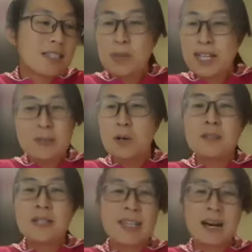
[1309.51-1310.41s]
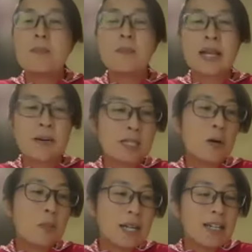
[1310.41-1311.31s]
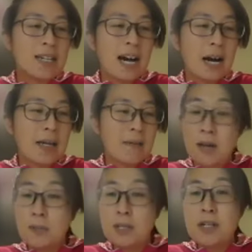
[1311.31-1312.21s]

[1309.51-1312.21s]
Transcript: But I'm still hoping uh, in five years,